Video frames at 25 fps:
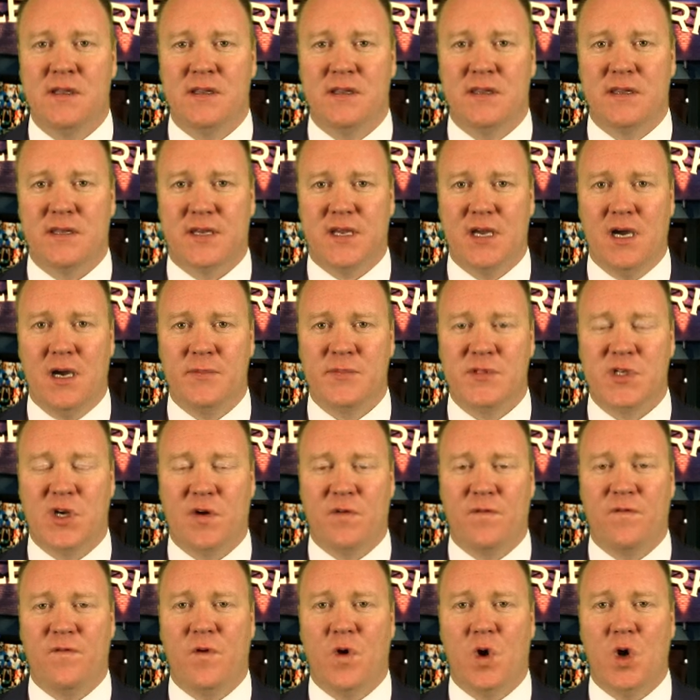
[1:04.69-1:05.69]
The Cubs are
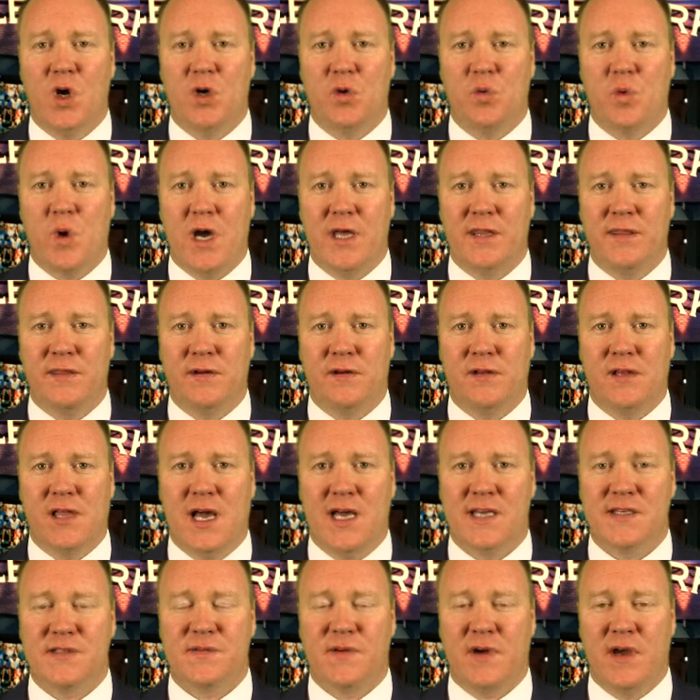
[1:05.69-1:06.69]
4-1 in their
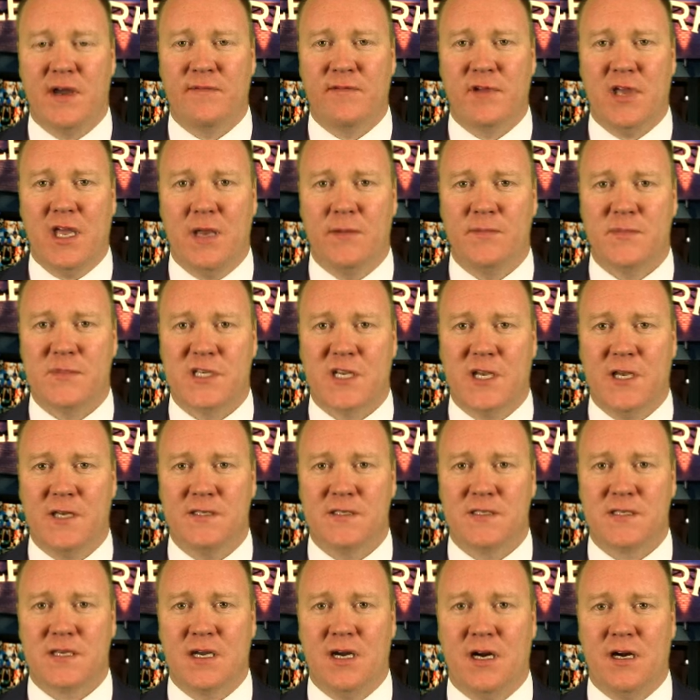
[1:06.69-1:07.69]
last five games
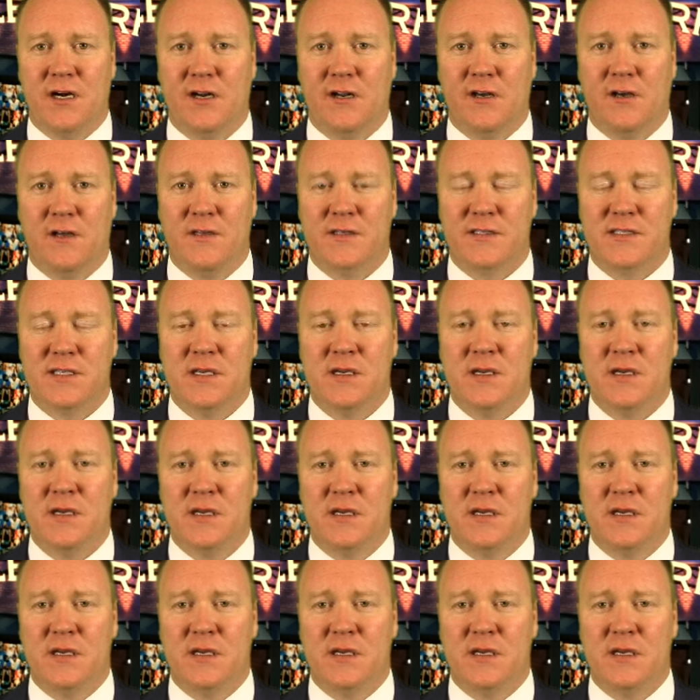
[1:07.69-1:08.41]
against Cardinals.